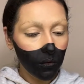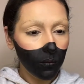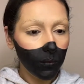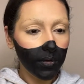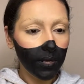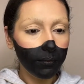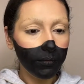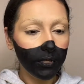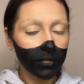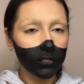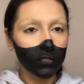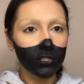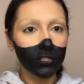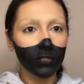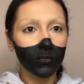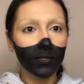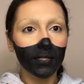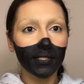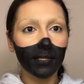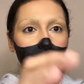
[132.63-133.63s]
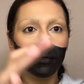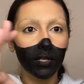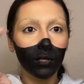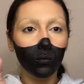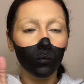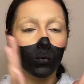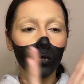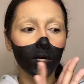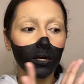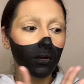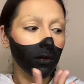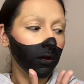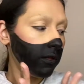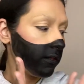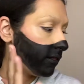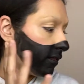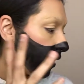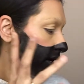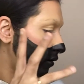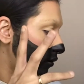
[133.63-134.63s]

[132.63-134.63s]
what I'm going to do is I'm going to work on that